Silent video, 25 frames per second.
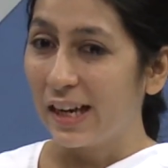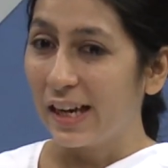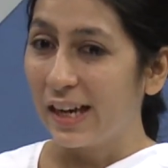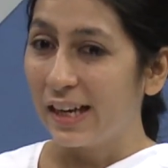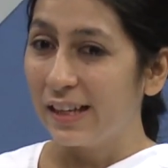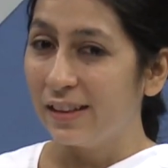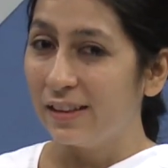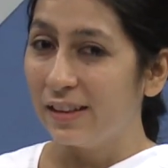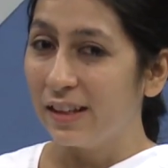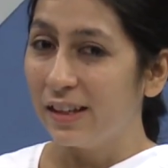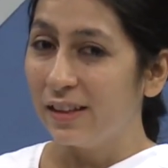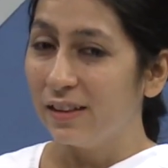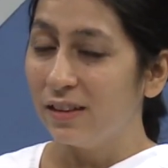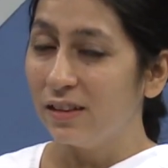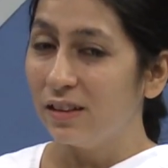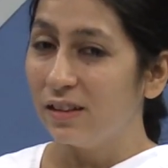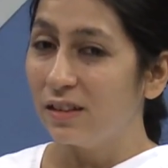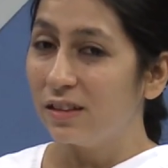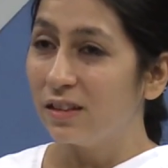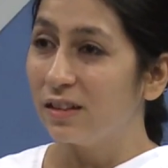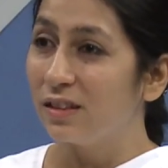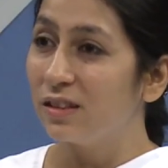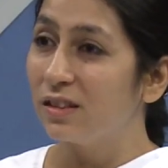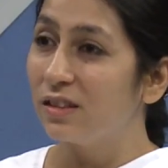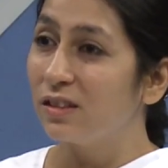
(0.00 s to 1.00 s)
And then the
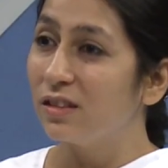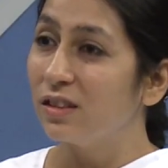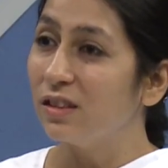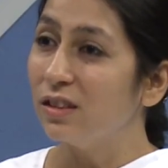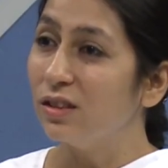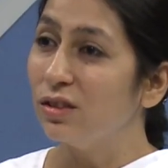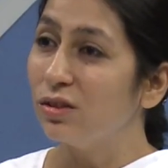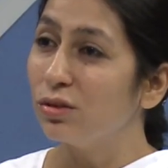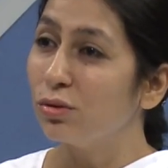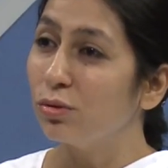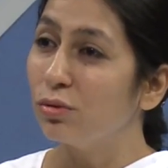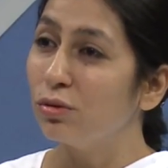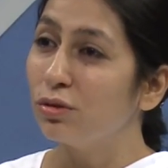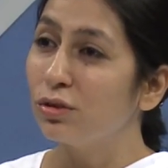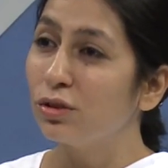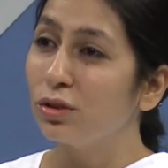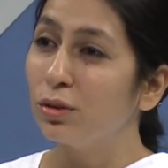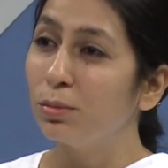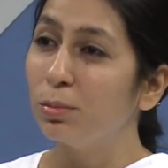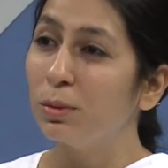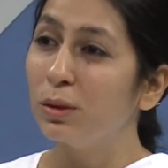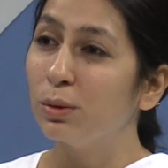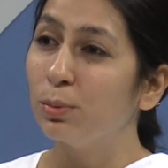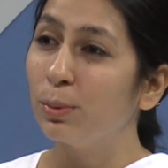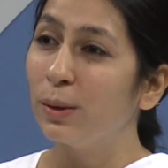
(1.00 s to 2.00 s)
distance
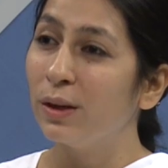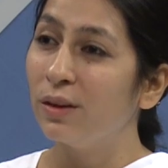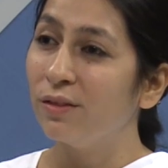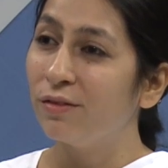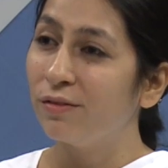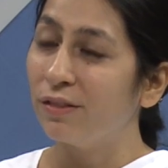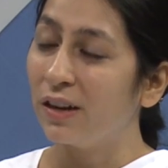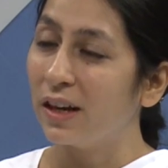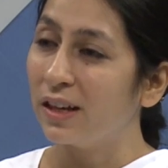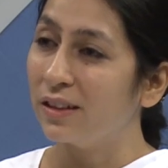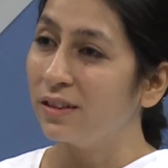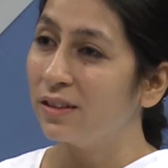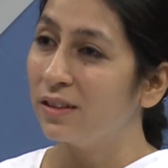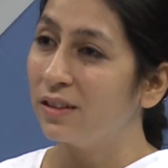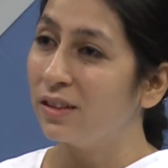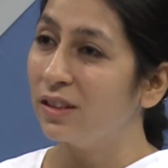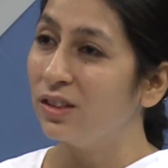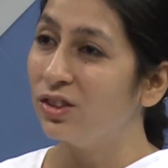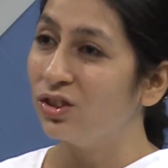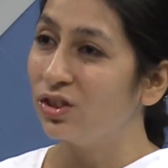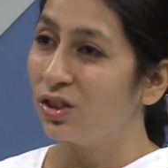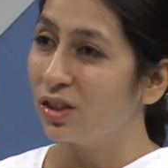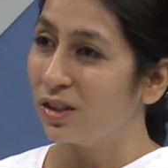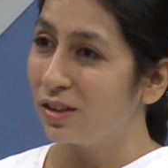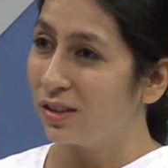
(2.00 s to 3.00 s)
also between father
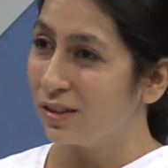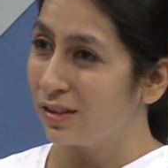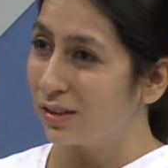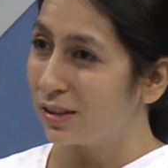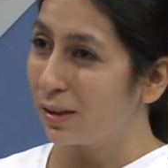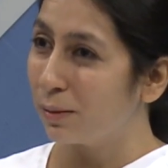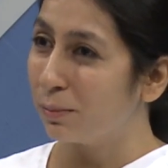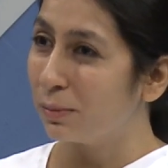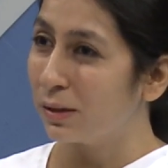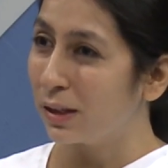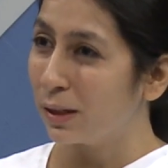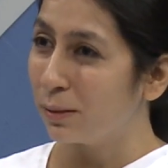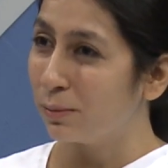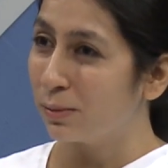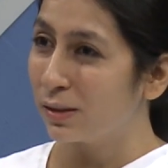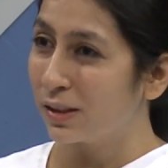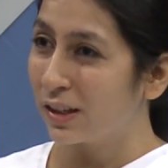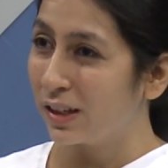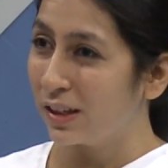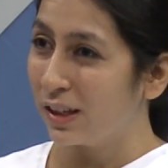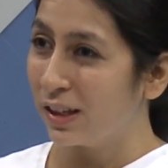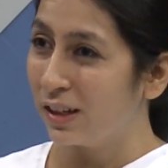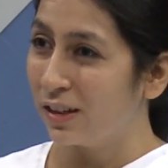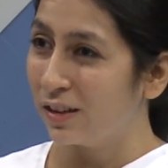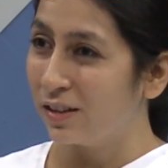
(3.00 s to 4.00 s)
and children sometimes
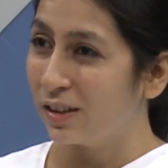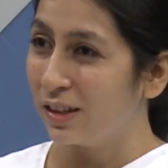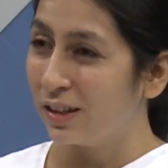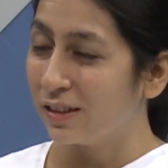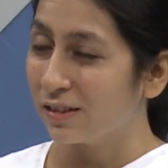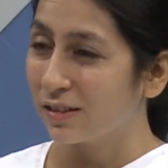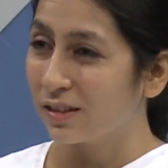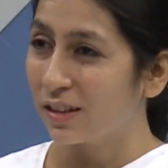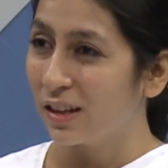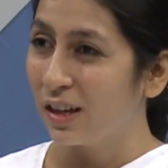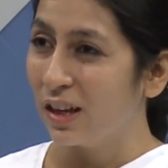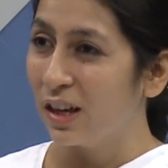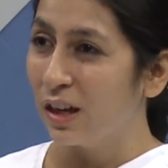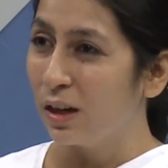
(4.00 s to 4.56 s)
can increase.